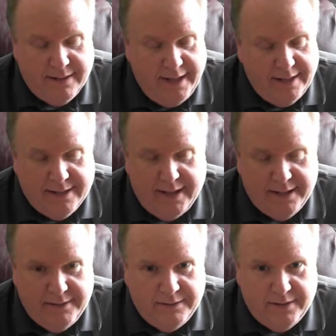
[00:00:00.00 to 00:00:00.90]
can't
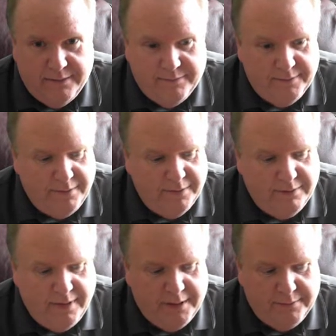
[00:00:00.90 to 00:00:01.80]
thank you enough. You're an
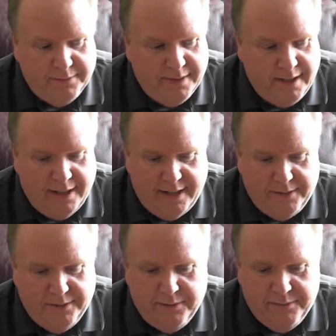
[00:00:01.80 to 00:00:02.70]
incredible guy. I
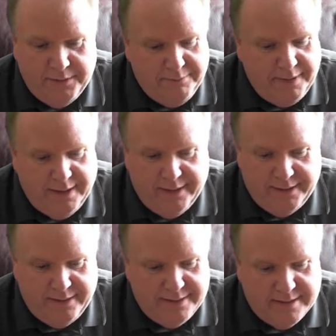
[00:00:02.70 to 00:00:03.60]
knew you would be.
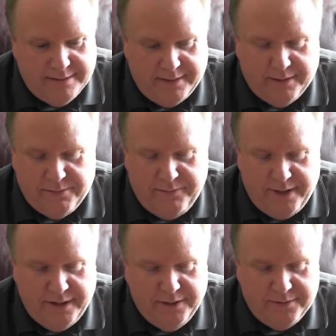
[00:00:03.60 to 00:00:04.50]
In your
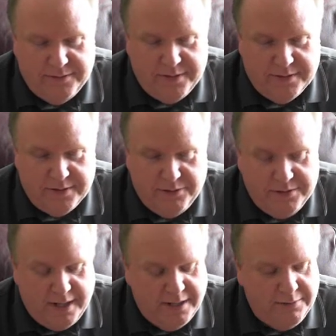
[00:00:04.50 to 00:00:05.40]
videos, you're just so
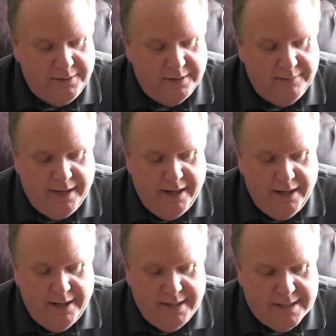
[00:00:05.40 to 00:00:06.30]
genuine,
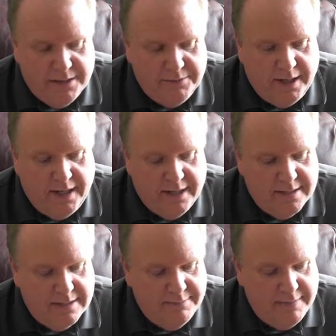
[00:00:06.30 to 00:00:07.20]
so
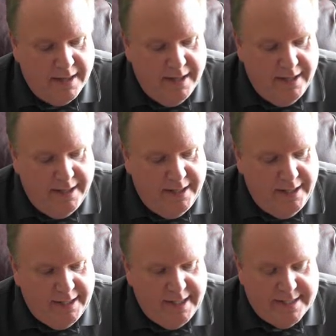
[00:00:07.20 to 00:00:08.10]
nice.
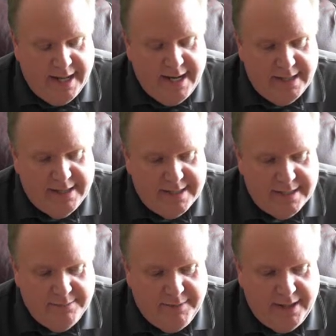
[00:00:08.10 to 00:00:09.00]
And he just handed this
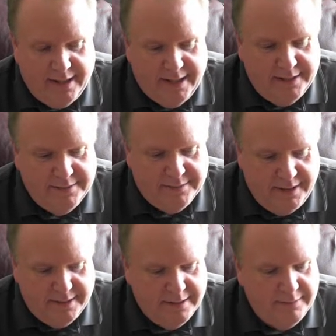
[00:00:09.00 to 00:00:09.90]
to me like it was
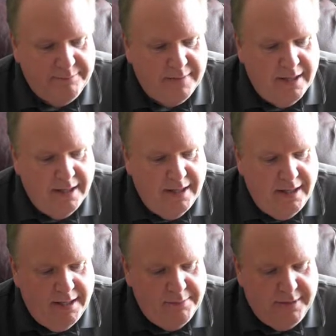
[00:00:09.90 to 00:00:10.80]
nothing.
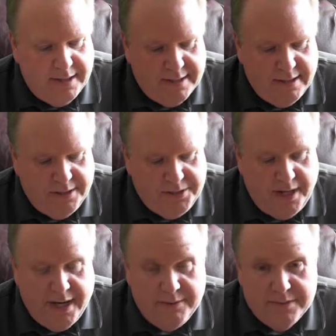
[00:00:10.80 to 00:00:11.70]
But
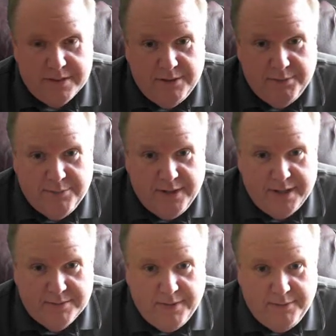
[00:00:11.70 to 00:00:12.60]
Johnny was so
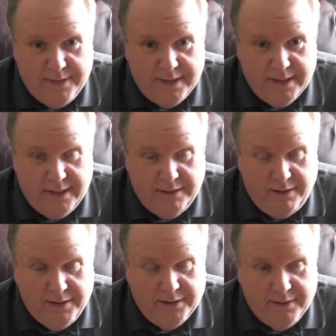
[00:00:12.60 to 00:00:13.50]
impressed when I went to get it
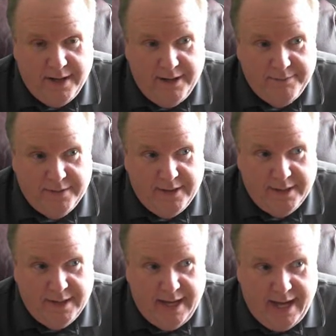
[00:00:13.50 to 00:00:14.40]
autographed that
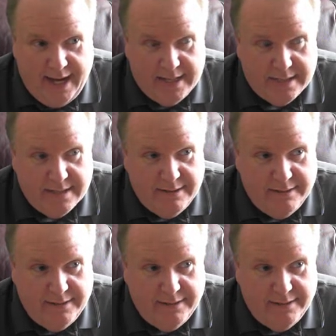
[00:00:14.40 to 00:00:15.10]
he asked